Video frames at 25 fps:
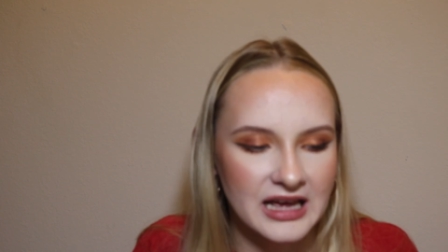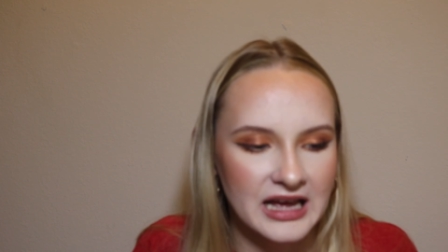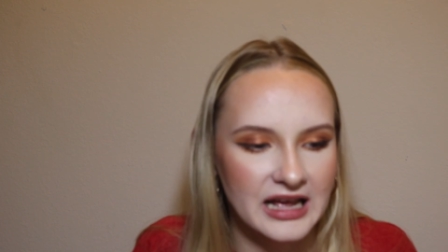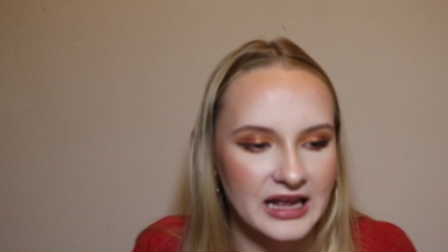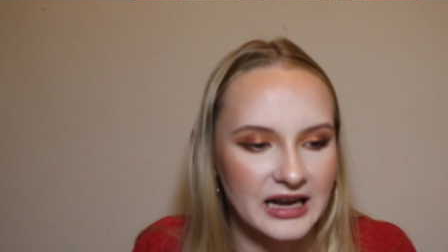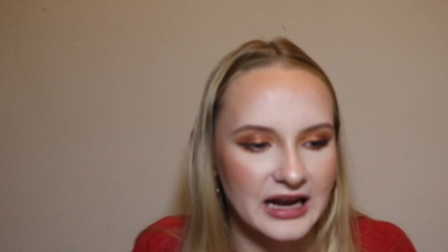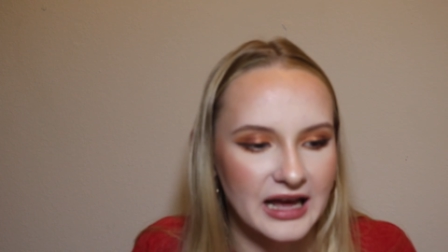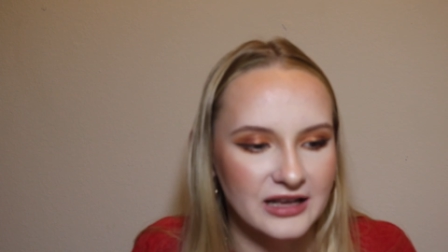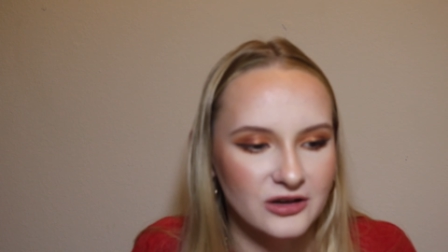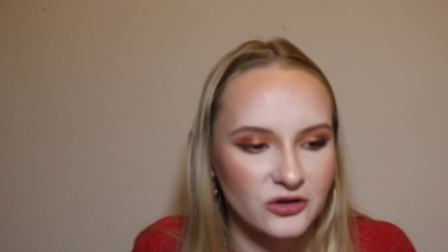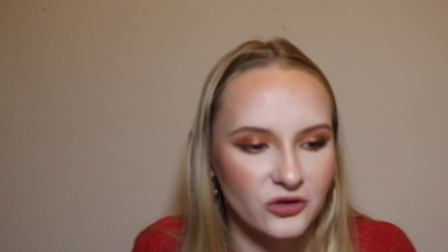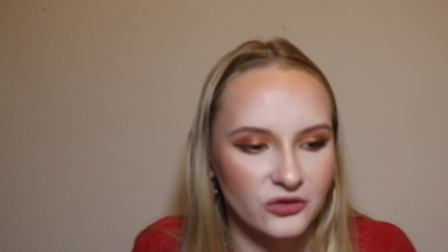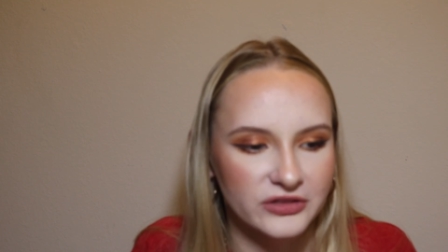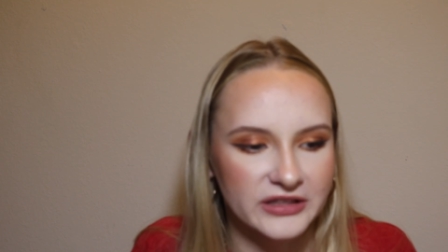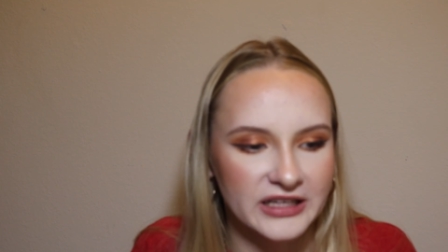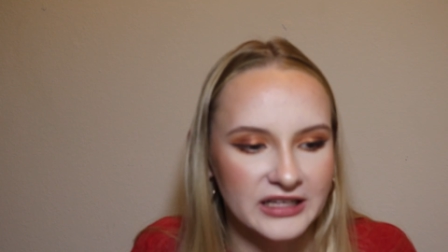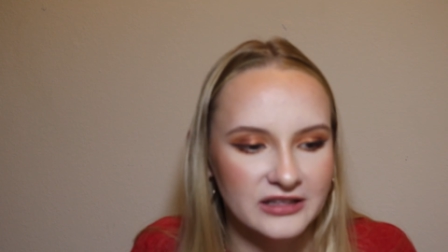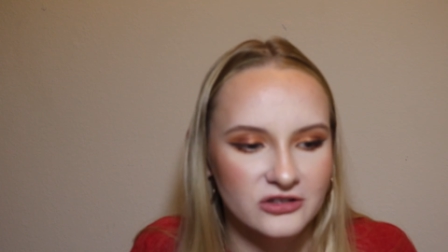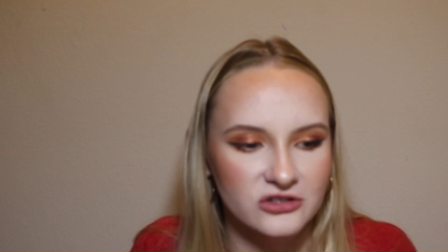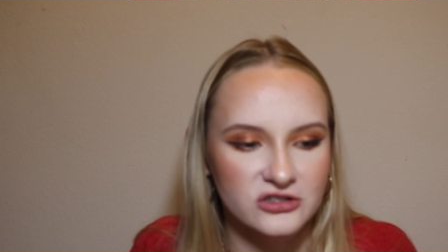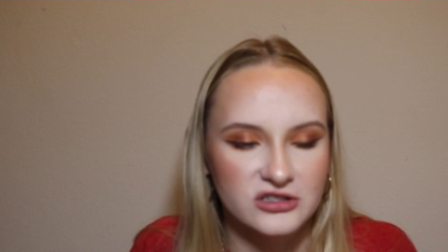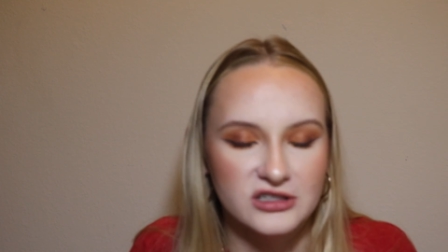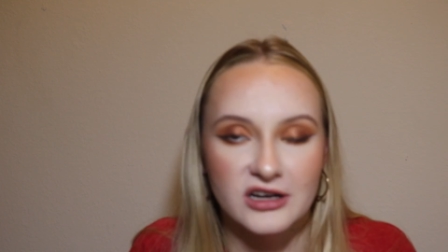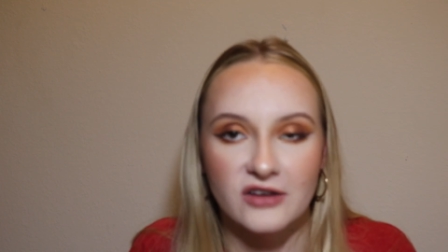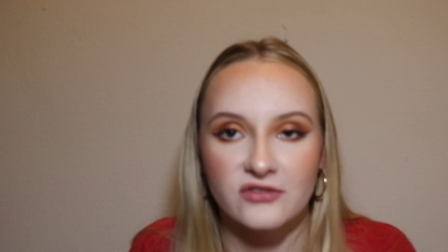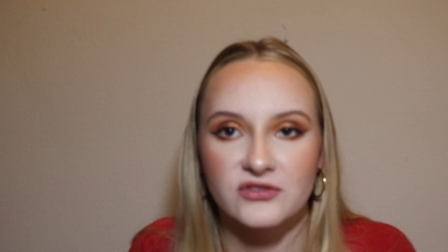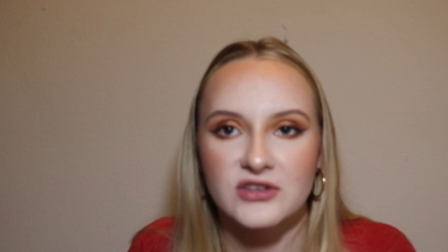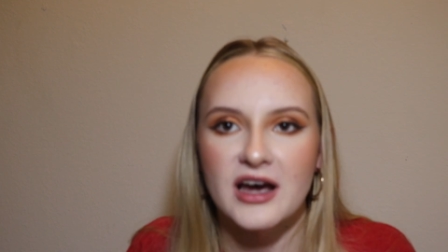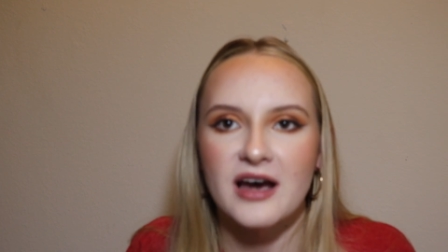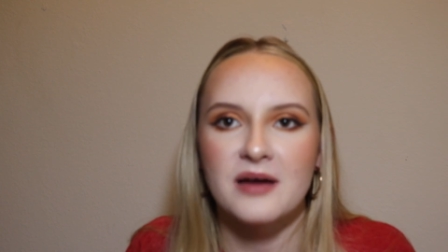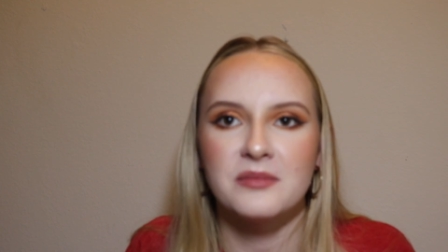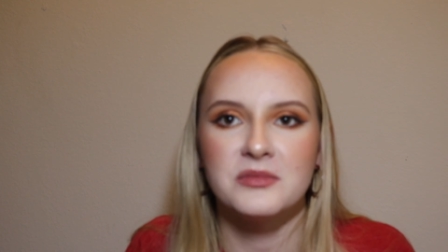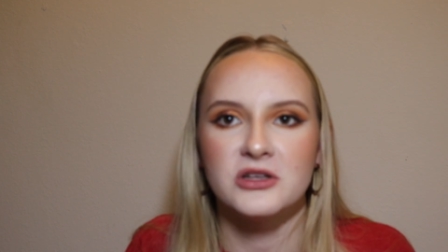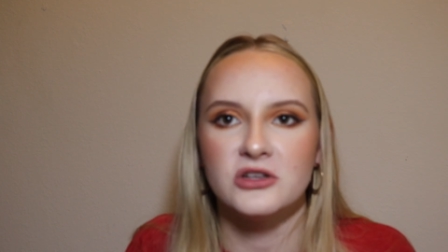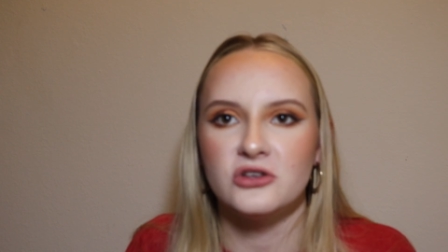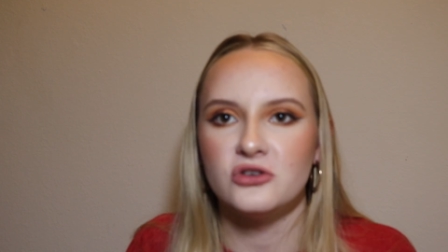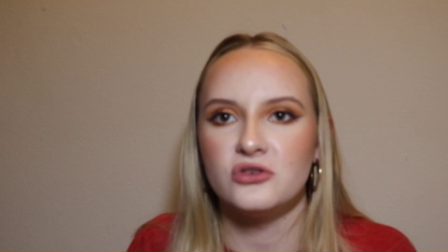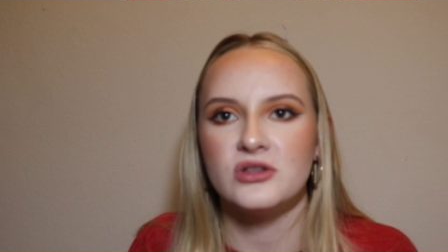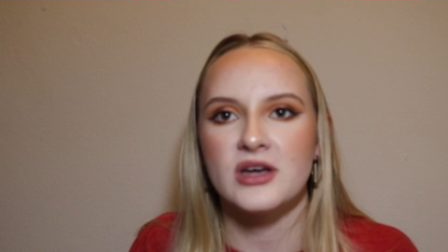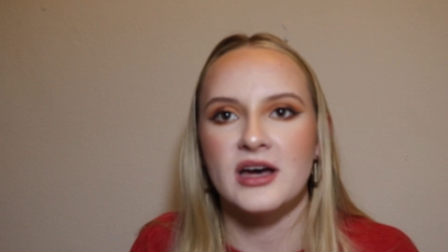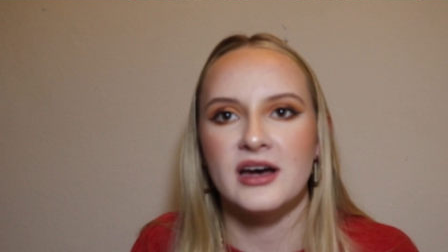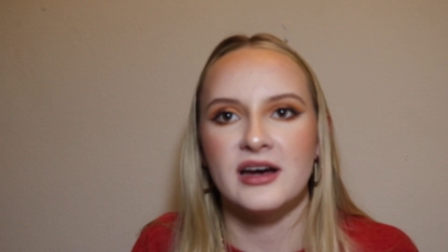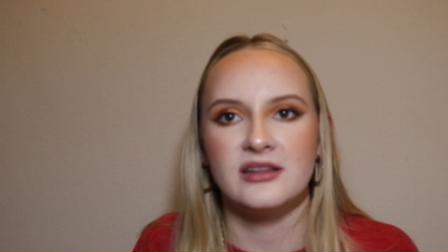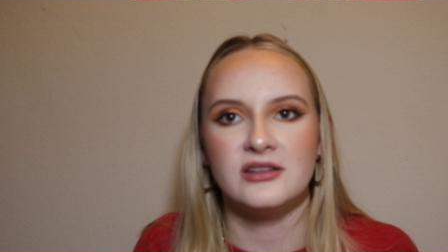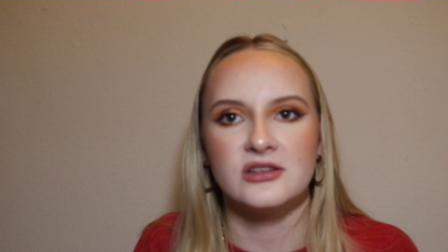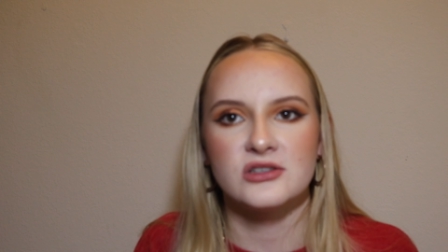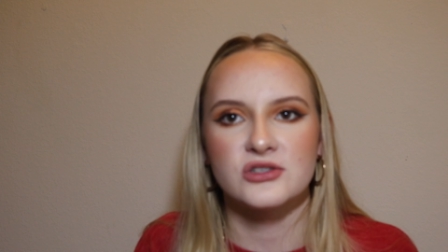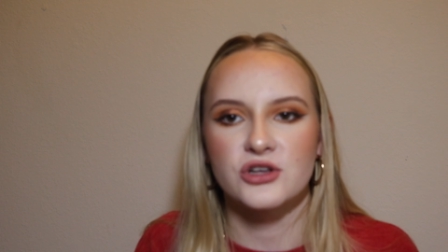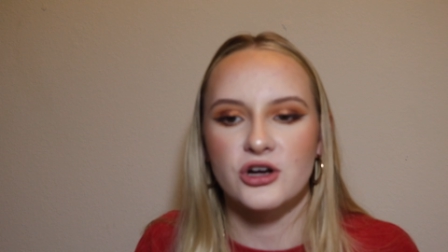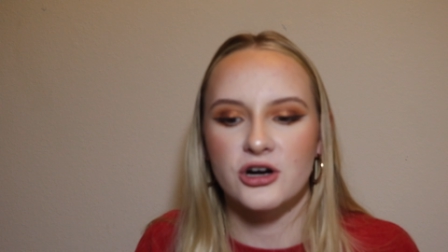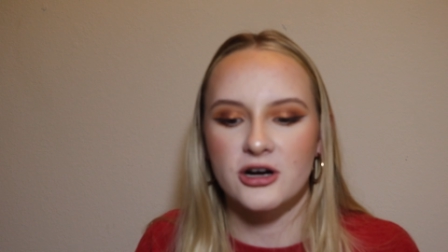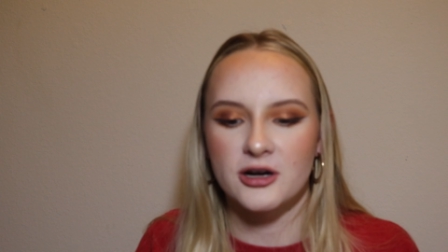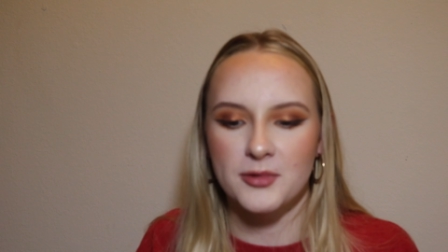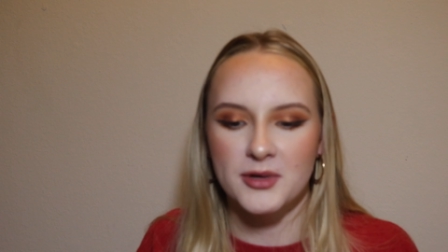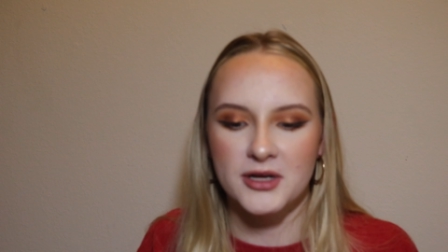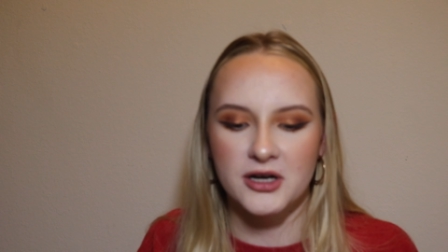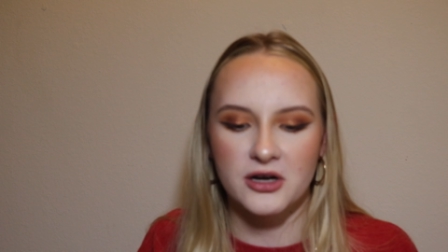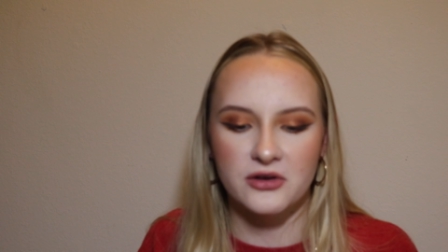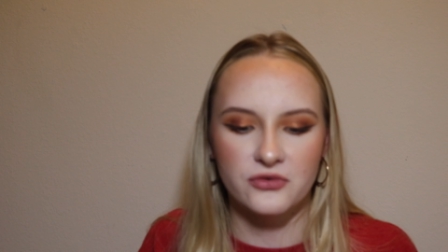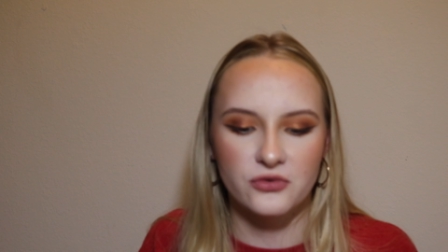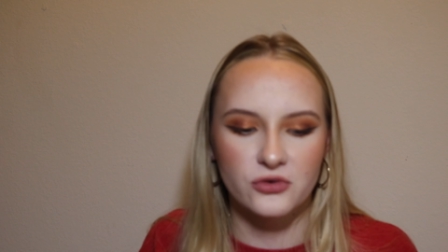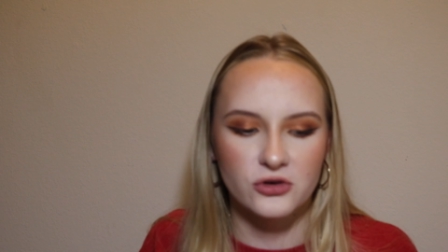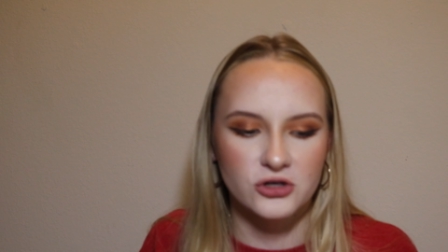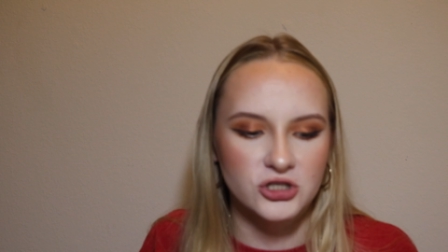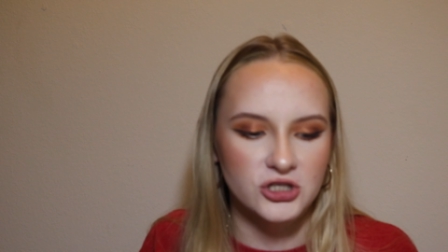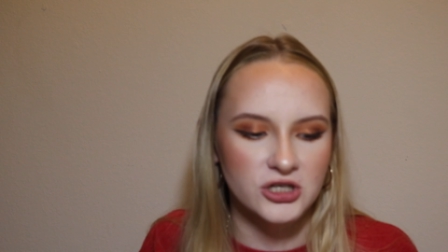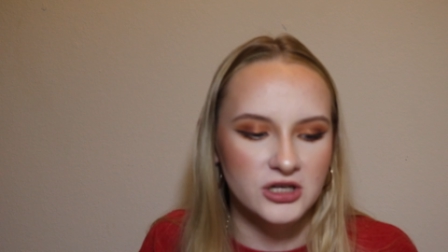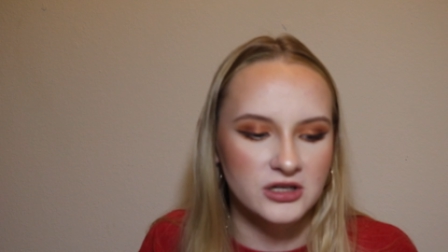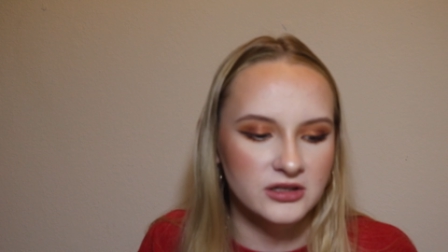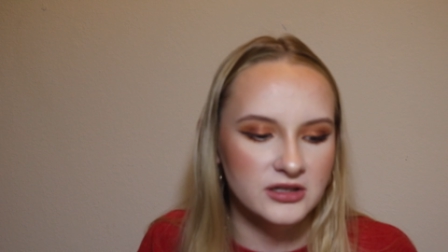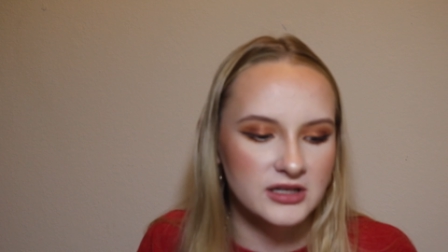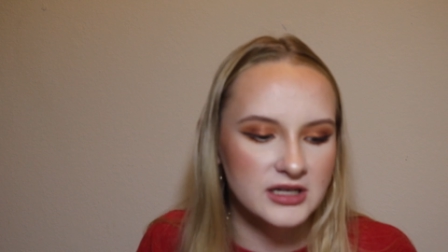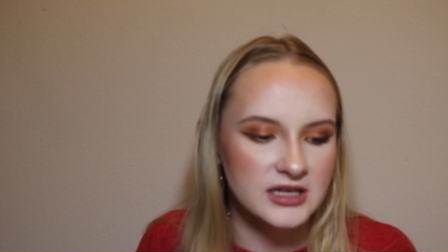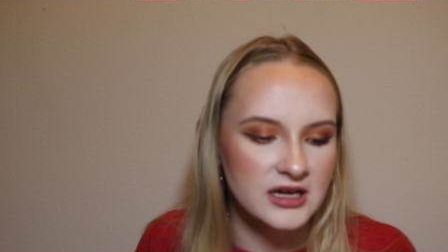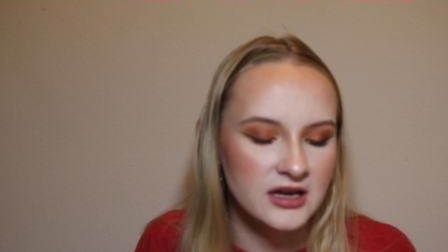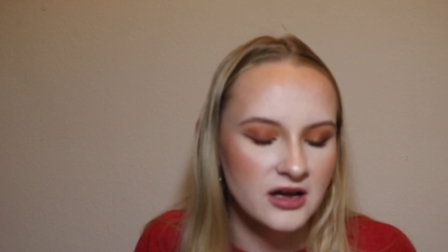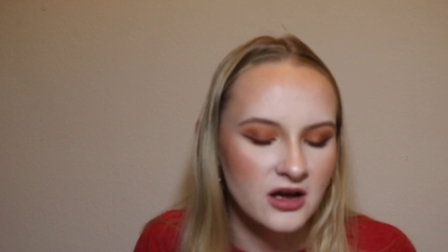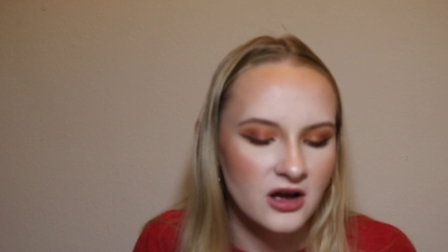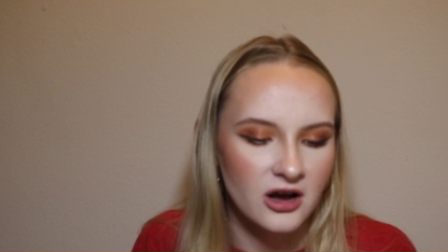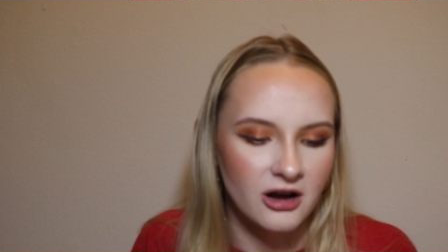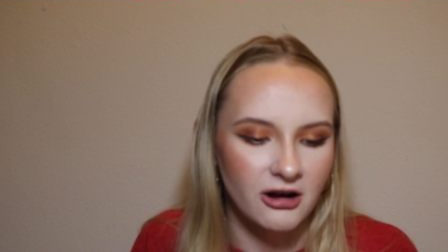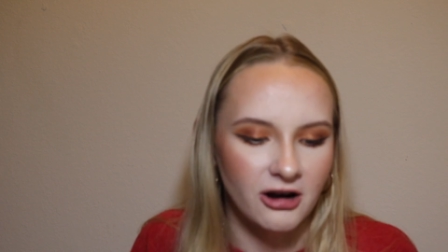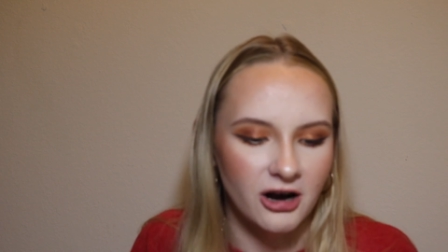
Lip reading: and I don't think there's enough time to do that in this tournament, unfortunately.